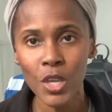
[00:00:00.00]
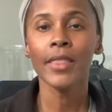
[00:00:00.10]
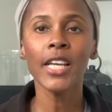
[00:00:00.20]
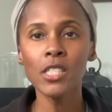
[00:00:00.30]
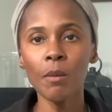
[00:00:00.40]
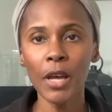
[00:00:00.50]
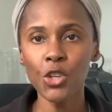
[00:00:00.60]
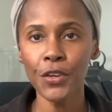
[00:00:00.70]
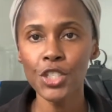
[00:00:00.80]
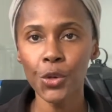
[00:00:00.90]
Thanks so much
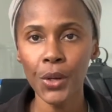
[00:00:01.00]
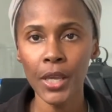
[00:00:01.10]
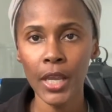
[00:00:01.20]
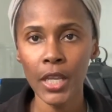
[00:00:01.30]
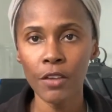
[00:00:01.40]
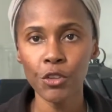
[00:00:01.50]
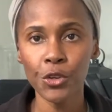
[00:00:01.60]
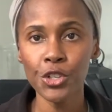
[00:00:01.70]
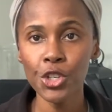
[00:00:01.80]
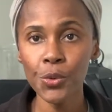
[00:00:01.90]
for tuning in. If you're
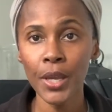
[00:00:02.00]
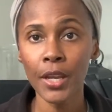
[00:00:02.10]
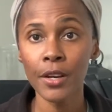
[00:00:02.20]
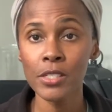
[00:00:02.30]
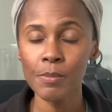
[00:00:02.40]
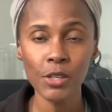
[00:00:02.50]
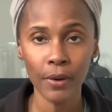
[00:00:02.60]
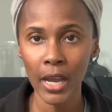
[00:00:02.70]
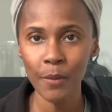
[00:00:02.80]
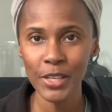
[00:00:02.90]
new here,
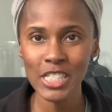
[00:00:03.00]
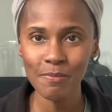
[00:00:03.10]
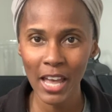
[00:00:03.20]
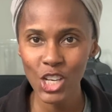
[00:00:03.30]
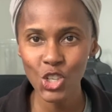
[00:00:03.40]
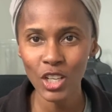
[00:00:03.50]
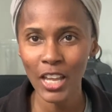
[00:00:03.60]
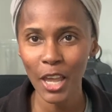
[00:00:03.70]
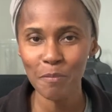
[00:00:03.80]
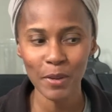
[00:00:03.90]
subscribe and smash the
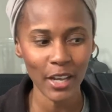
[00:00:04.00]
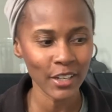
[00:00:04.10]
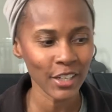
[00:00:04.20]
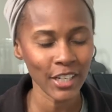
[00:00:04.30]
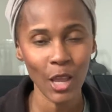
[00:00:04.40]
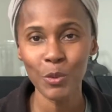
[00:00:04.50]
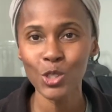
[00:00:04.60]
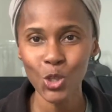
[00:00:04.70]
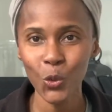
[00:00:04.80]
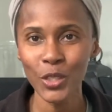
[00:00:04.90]
like button, and I will
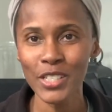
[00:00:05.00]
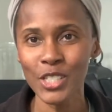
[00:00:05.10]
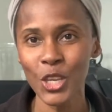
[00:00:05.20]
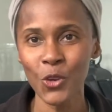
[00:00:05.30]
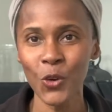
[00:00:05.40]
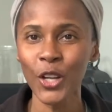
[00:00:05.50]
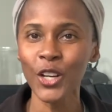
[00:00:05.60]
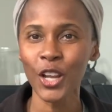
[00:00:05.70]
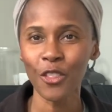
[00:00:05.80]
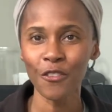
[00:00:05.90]
totally see you on
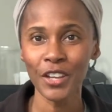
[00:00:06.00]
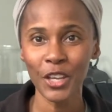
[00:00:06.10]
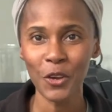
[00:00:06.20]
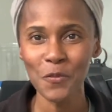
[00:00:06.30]
another video.